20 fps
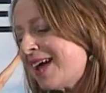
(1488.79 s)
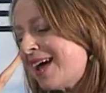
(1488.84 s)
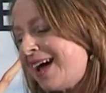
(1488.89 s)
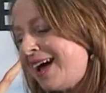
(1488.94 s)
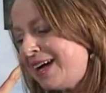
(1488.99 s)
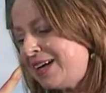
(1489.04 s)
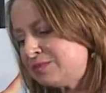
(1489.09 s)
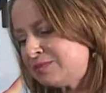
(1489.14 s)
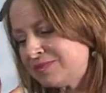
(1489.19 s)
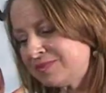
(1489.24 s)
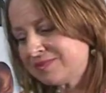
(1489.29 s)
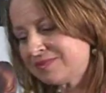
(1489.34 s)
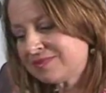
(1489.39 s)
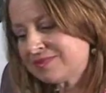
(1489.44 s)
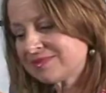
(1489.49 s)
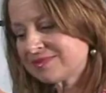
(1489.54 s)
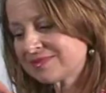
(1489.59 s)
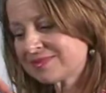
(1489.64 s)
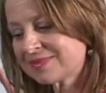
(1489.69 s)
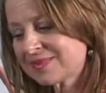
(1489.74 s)
And
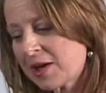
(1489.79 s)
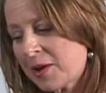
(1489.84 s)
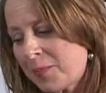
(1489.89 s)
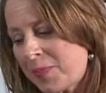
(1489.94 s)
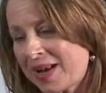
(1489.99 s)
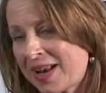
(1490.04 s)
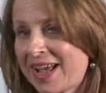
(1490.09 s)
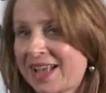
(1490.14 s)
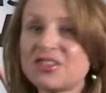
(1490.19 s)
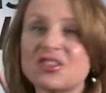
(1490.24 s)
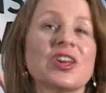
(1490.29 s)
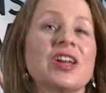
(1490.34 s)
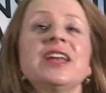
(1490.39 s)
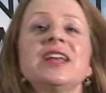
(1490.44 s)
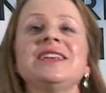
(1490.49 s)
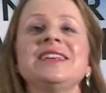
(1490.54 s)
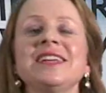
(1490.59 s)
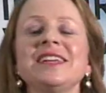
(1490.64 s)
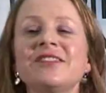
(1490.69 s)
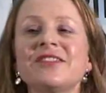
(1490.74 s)

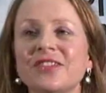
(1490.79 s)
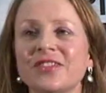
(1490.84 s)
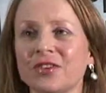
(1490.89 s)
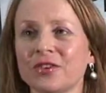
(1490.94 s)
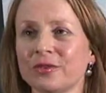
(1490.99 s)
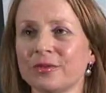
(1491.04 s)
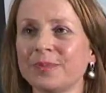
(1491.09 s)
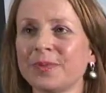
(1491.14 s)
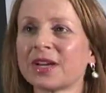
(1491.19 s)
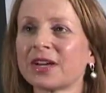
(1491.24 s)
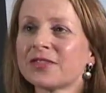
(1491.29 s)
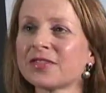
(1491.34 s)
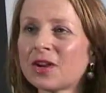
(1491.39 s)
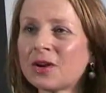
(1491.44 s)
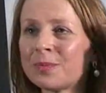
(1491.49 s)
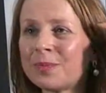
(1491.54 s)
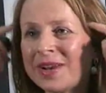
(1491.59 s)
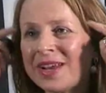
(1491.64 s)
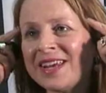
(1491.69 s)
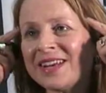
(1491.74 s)
it needs to, because
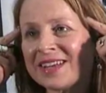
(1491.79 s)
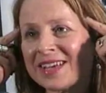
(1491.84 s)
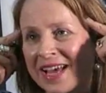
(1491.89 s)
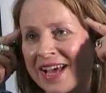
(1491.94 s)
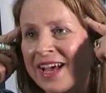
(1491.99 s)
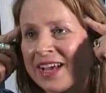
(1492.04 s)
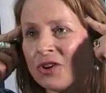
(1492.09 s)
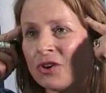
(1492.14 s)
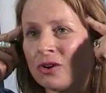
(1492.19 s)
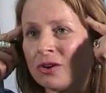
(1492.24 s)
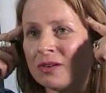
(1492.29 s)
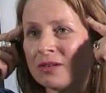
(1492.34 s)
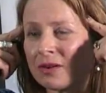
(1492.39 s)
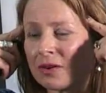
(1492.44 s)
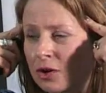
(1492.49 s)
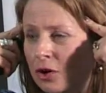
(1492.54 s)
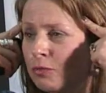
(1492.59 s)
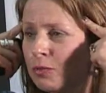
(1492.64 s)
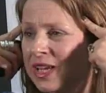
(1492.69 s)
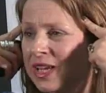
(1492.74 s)
our brain cannot